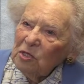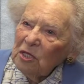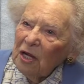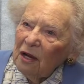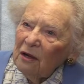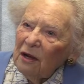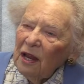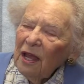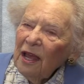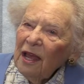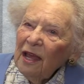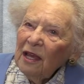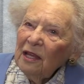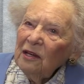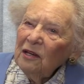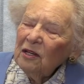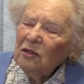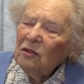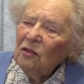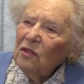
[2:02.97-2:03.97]
Town.
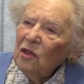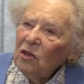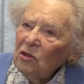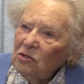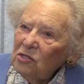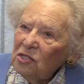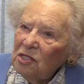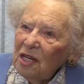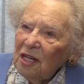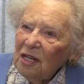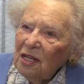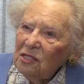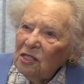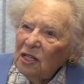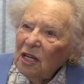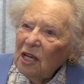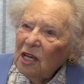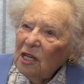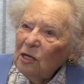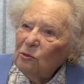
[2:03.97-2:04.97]
And in those days,
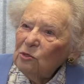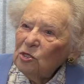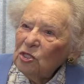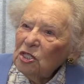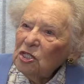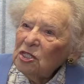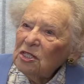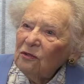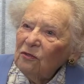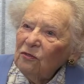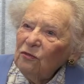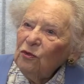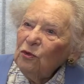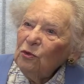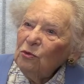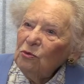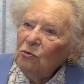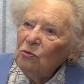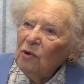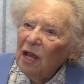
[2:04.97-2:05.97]
it was just a
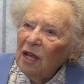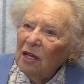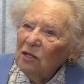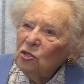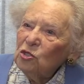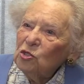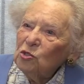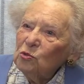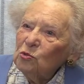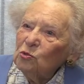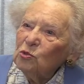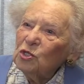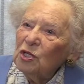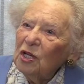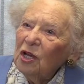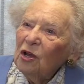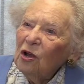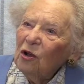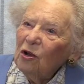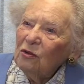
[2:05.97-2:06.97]
few rand short
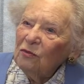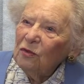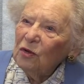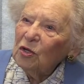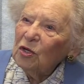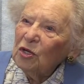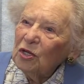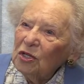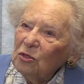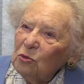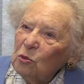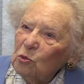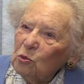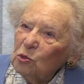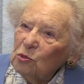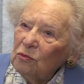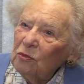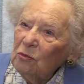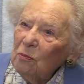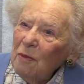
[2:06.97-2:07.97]
of a
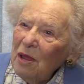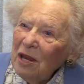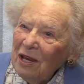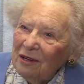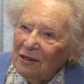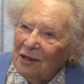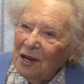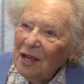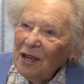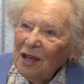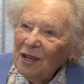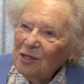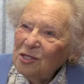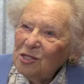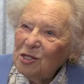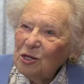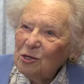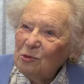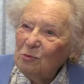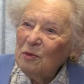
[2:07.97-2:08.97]
quarter of a million.
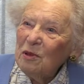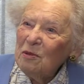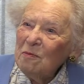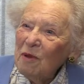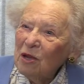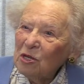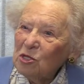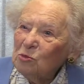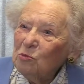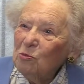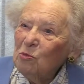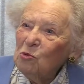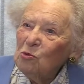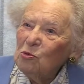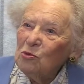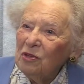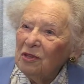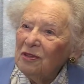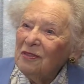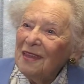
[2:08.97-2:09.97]
So it'd be much more
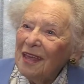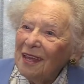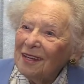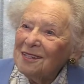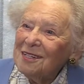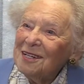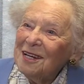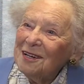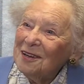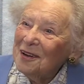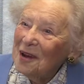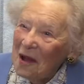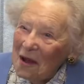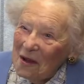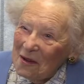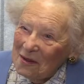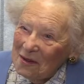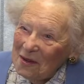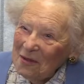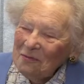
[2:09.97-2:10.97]
than that
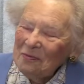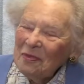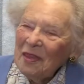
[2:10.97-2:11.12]
now.